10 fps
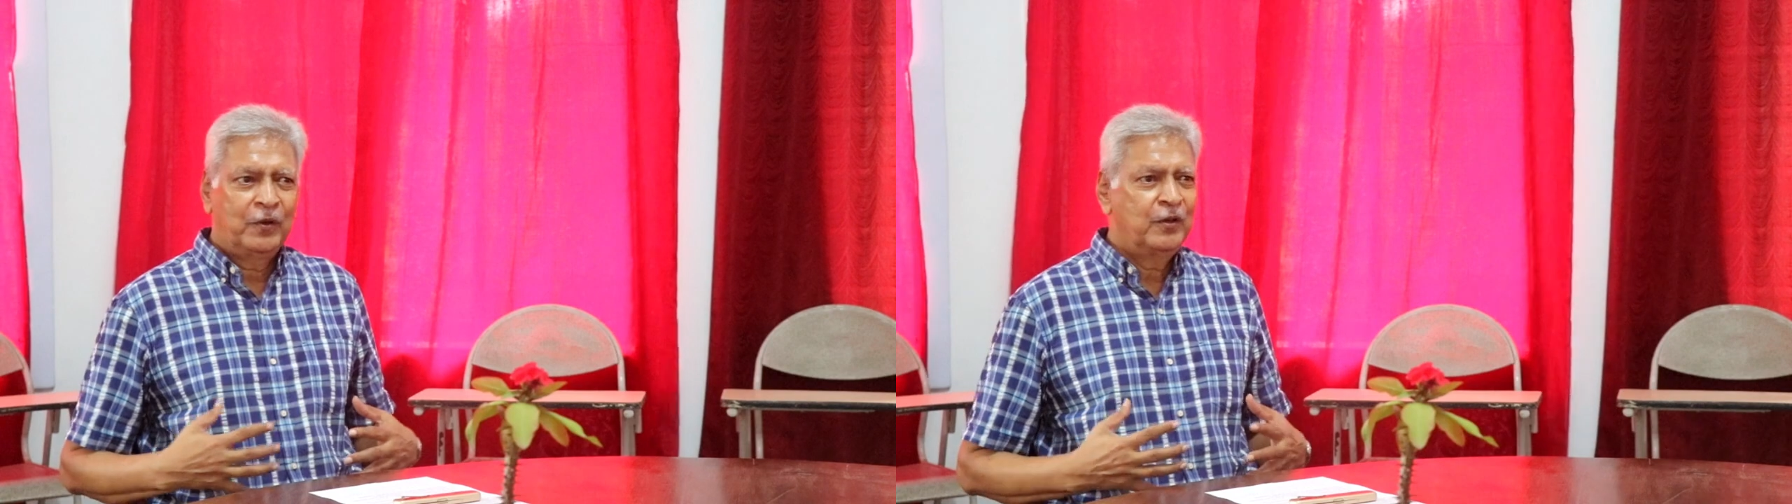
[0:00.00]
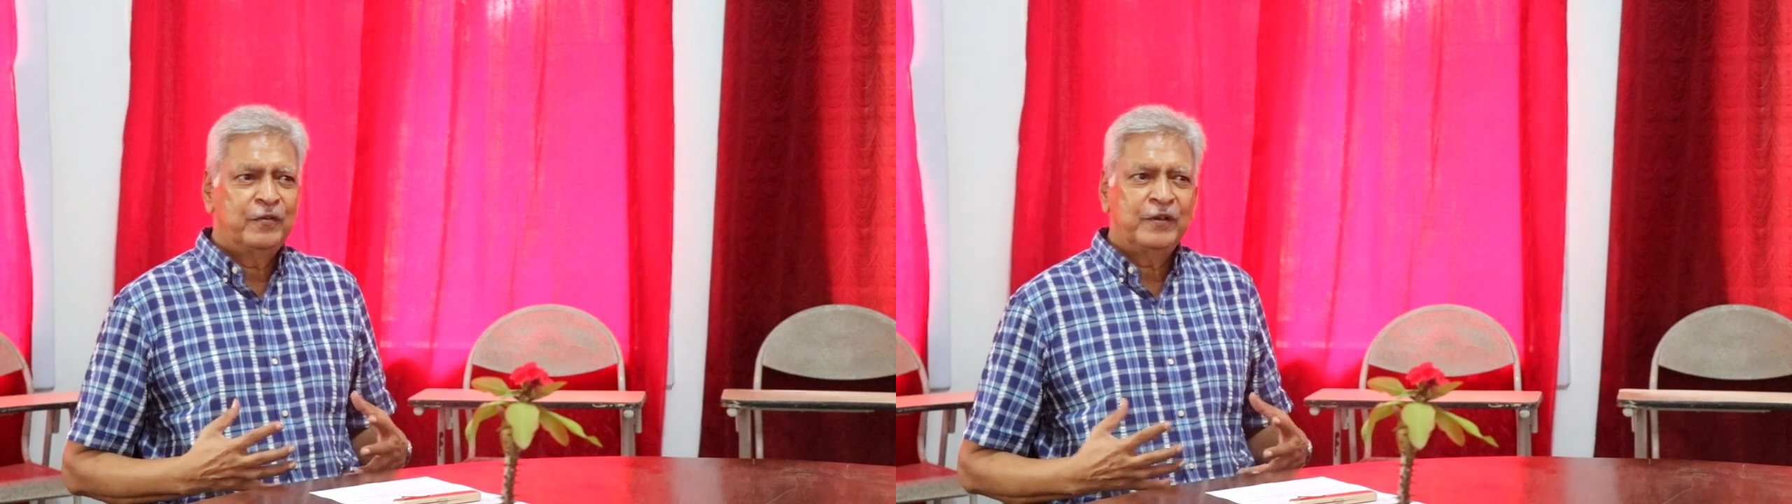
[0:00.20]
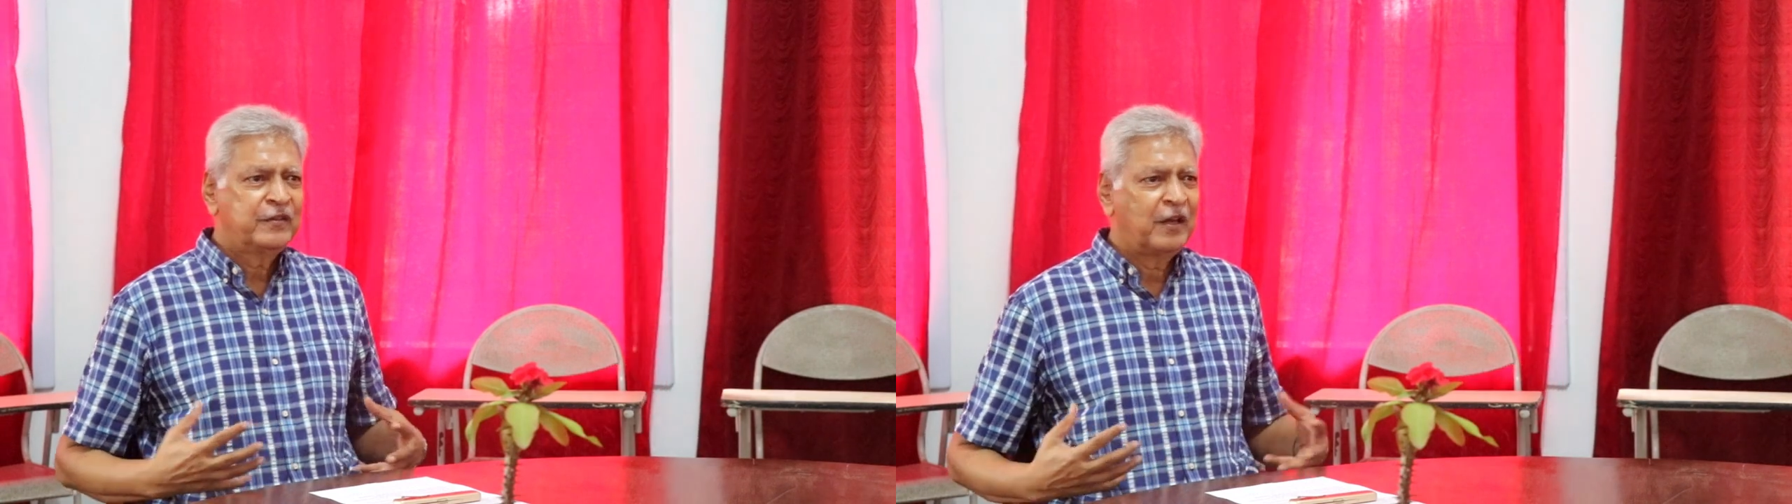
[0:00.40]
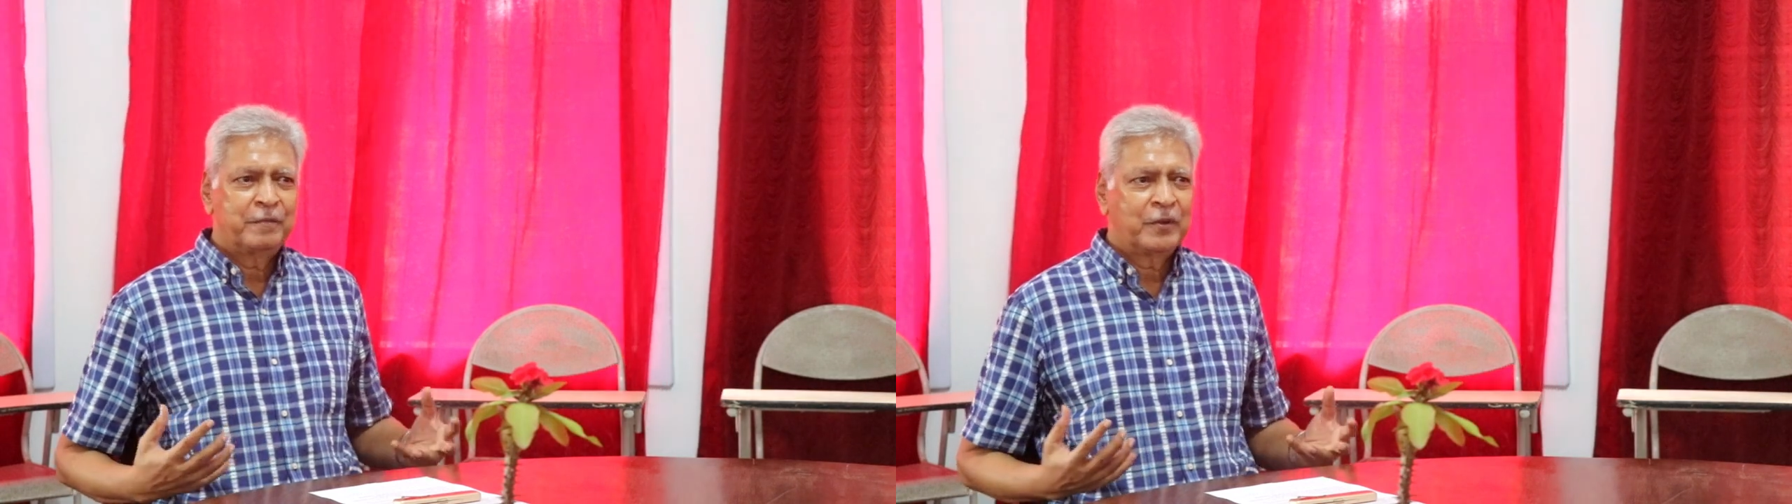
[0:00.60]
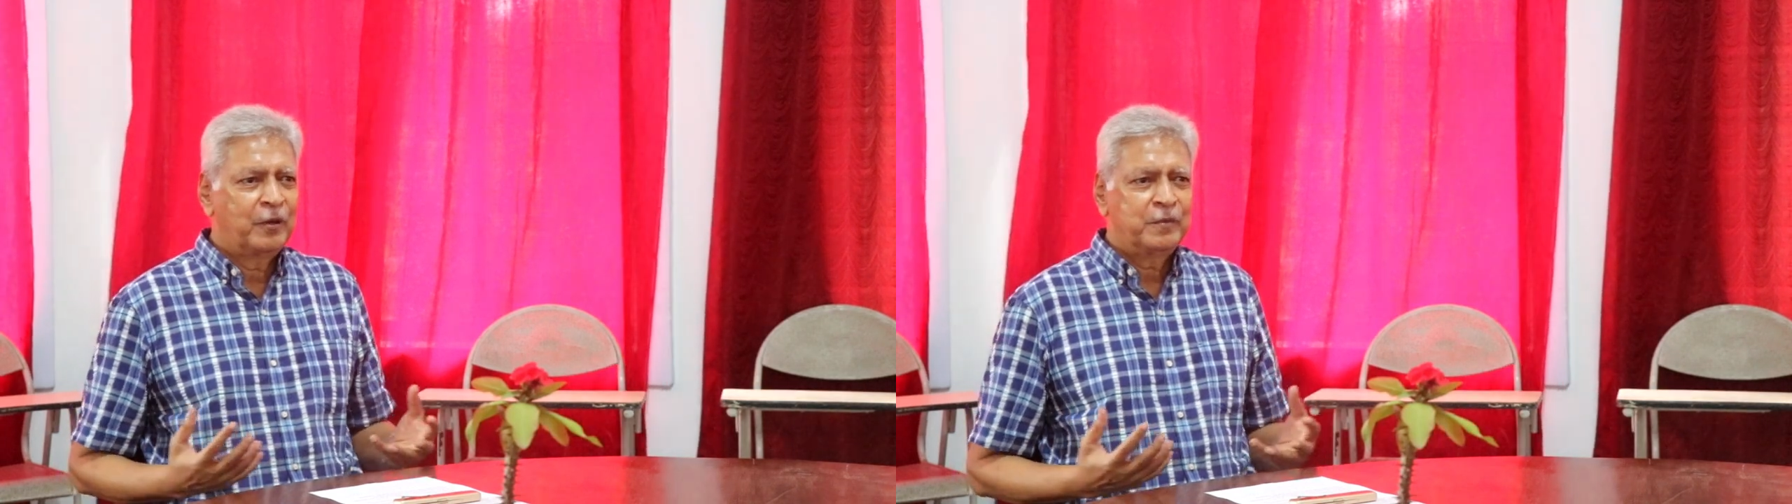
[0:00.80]
All of us
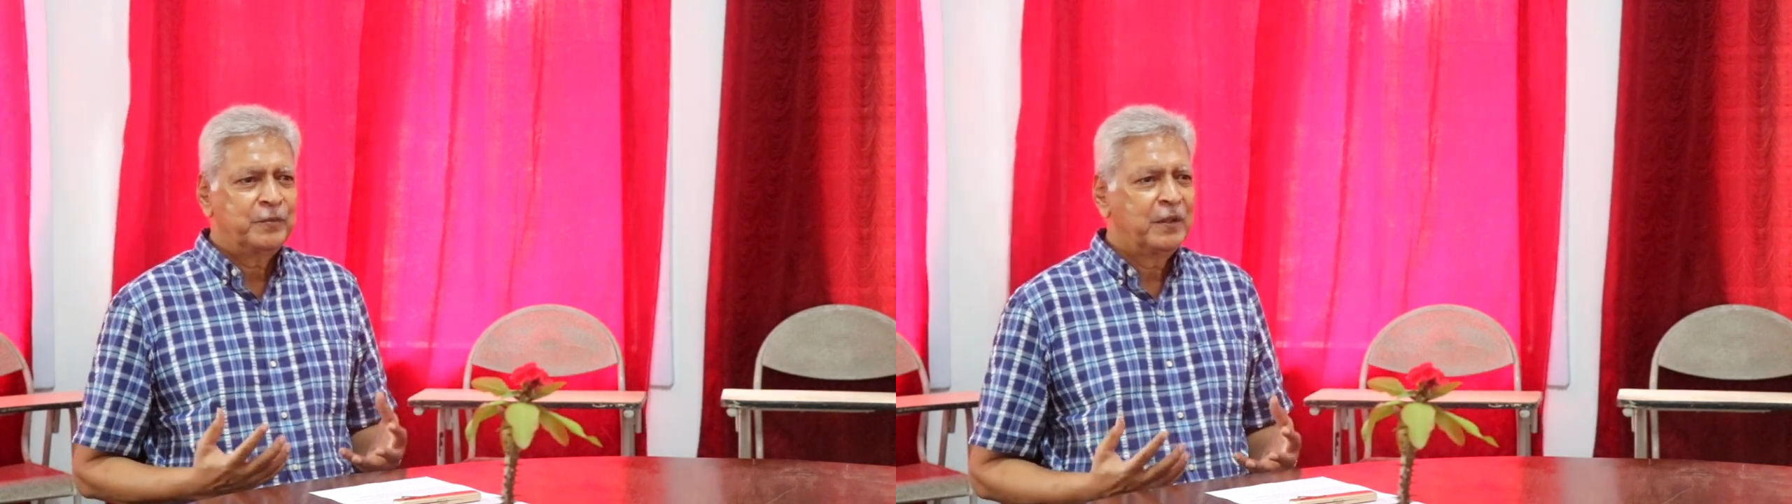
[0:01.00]
have problems.